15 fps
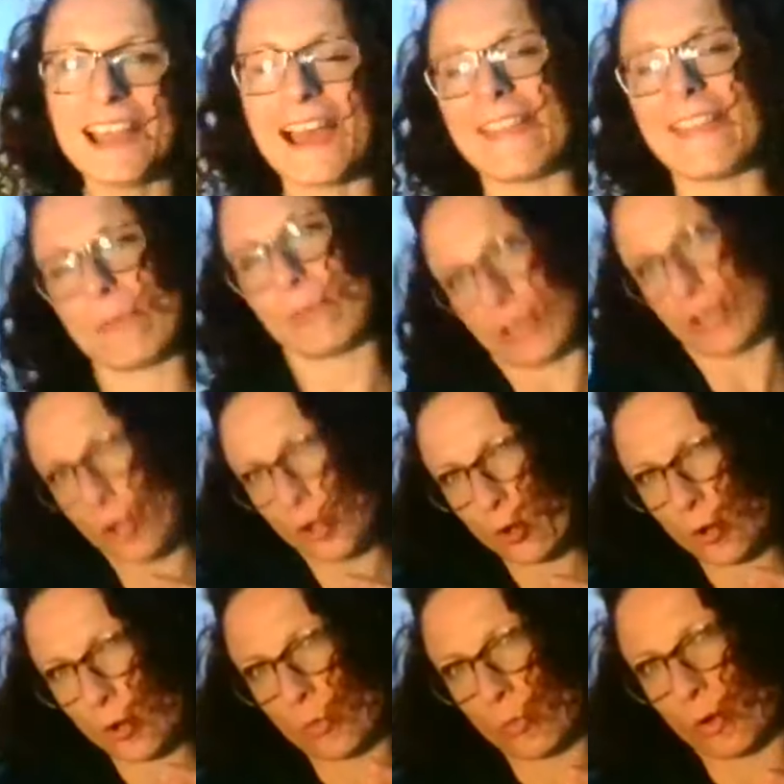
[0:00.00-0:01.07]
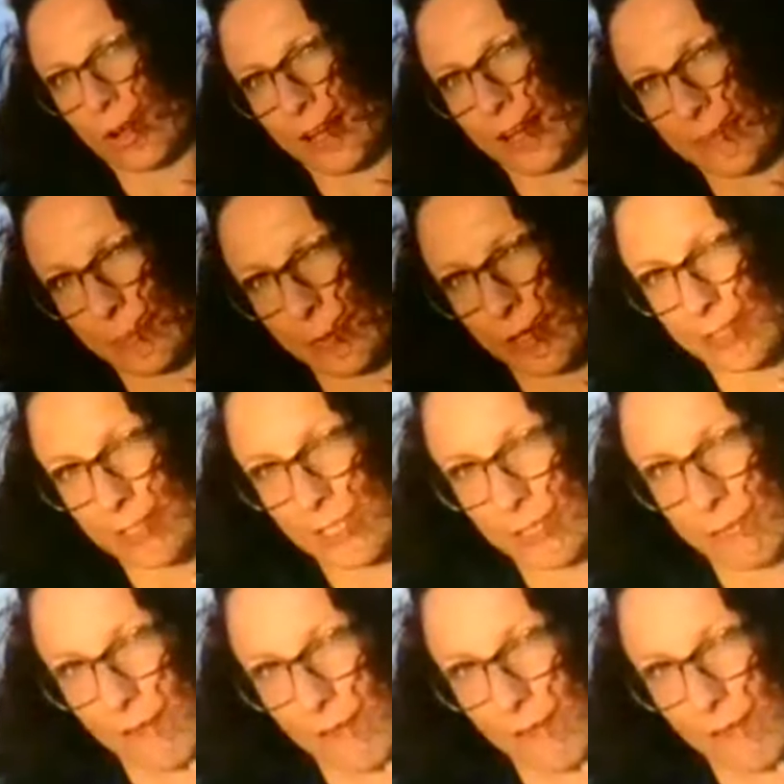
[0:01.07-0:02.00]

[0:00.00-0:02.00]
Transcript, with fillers: and they want to know what kind of a person you